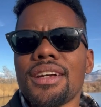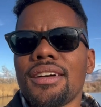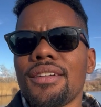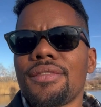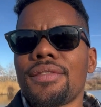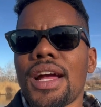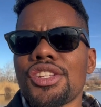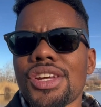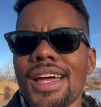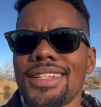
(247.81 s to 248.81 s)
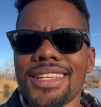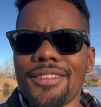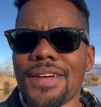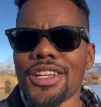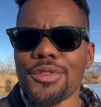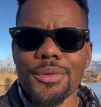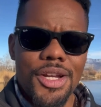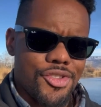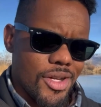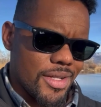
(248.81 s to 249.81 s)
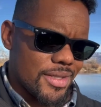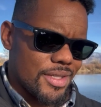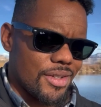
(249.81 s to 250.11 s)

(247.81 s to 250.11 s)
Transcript: of franchise like fast food restaurants.